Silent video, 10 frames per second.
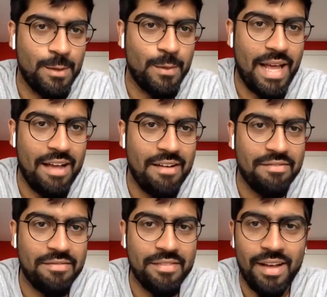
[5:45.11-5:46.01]
You will
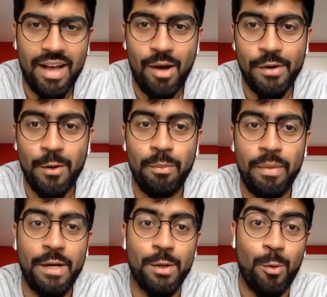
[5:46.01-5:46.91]
have how did you
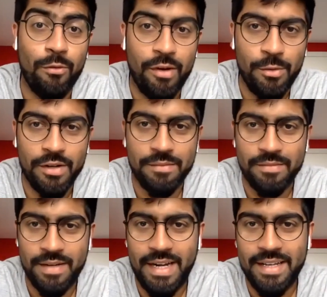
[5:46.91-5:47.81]
meet your
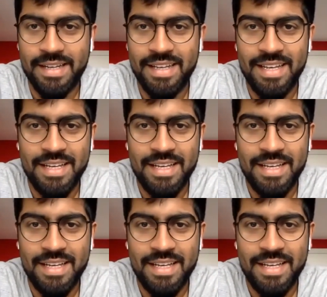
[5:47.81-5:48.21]
co-founder, right?